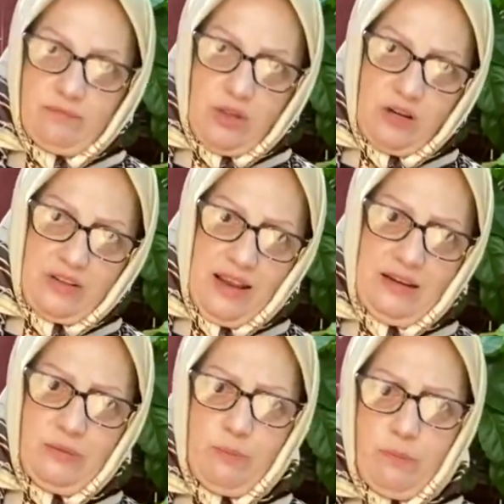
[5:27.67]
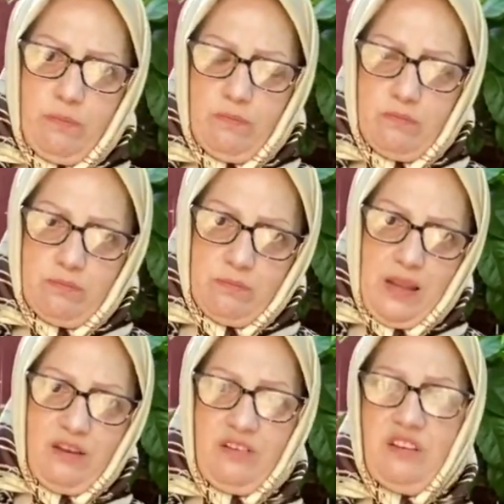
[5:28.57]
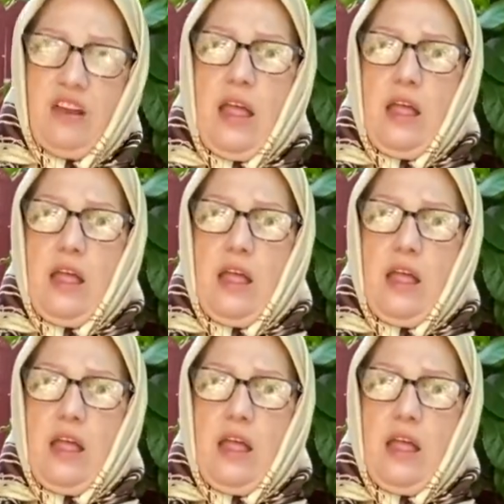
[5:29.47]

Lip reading: on daily basis.